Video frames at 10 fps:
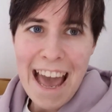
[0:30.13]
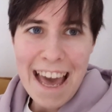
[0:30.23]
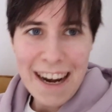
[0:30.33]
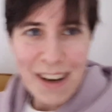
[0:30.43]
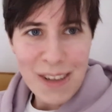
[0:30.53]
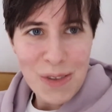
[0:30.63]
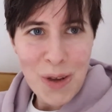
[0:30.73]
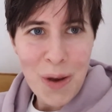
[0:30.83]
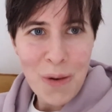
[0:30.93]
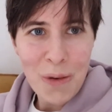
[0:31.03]
And
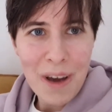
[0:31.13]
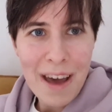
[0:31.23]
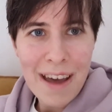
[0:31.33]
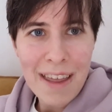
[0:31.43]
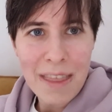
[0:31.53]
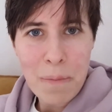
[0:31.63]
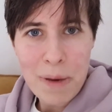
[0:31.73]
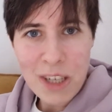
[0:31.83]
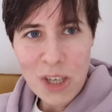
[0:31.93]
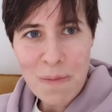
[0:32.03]
also the
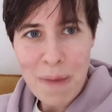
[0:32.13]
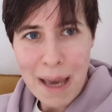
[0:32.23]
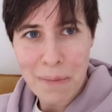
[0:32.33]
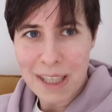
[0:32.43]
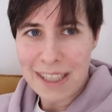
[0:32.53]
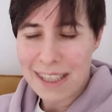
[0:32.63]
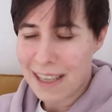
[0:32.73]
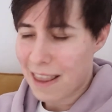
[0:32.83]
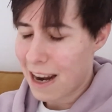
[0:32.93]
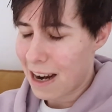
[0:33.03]
pigeon babies
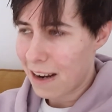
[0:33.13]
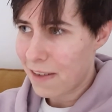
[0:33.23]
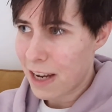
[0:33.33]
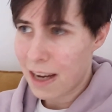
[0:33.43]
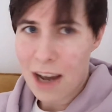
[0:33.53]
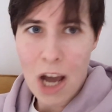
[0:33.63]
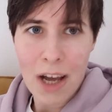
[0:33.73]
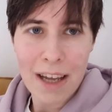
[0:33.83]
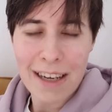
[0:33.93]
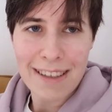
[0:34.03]
that are living
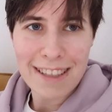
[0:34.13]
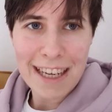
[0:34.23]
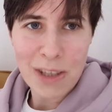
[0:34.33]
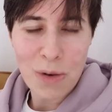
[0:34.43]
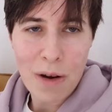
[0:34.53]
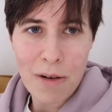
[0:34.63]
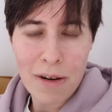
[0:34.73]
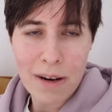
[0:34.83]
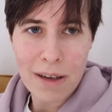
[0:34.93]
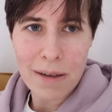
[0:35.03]
next to
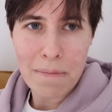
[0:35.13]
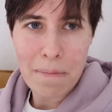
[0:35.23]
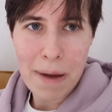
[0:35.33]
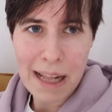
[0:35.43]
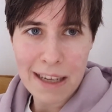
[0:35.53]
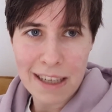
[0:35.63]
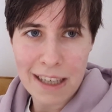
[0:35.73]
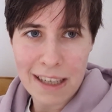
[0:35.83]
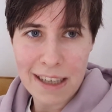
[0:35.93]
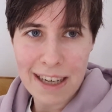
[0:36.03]
our
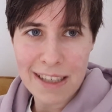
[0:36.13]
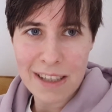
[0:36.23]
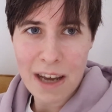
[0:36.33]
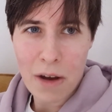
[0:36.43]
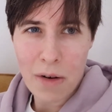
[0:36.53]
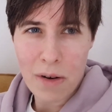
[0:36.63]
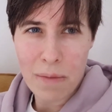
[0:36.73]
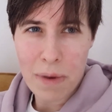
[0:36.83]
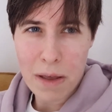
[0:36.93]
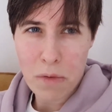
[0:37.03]
balcony and
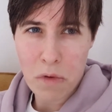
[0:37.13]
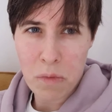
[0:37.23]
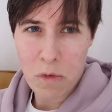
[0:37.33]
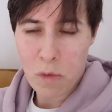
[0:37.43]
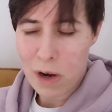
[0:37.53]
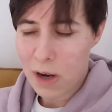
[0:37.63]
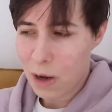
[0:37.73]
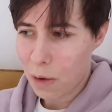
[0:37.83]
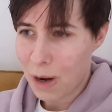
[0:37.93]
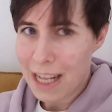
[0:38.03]
our bathroom
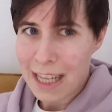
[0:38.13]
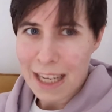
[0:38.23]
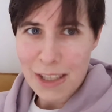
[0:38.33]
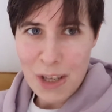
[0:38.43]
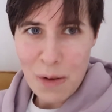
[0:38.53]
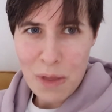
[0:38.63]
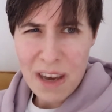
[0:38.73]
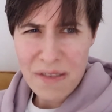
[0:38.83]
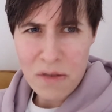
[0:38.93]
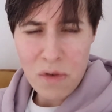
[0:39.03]
window. So
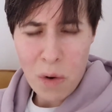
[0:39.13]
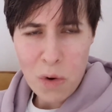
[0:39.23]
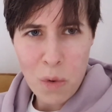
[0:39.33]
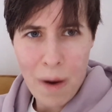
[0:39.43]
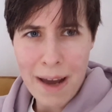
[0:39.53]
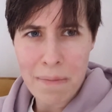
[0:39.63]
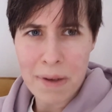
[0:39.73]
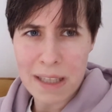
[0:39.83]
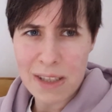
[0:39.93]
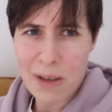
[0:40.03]
they've grown quite a
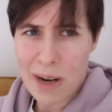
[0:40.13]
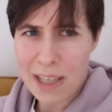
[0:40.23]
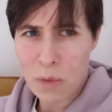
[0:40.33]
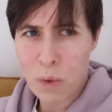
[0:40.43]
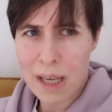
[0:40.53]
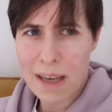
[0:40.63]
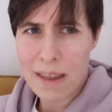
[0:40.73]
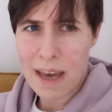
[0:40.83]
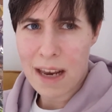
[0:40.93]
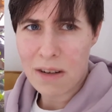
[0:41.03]
bit. So last week
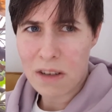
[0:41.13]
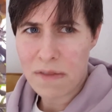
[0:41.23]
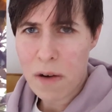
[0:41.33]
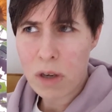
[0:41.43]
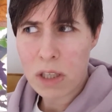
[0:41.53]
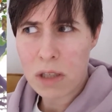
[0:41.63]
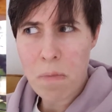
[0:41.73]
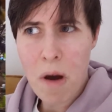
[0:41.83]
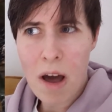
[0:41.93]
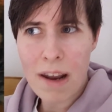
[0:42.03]
they looked very
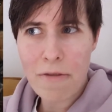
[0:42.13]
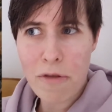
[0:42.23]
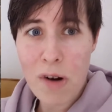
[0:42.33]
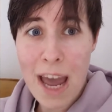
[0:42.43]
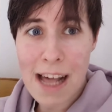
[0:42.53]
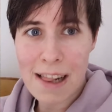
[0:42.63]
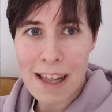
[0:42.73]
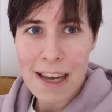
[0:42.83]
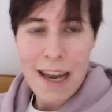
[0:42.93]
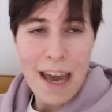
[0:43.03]
small and
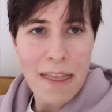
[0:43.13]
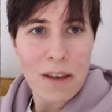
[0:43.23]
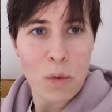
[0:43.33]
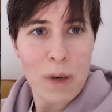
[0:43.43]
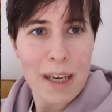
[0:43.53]
frail, and this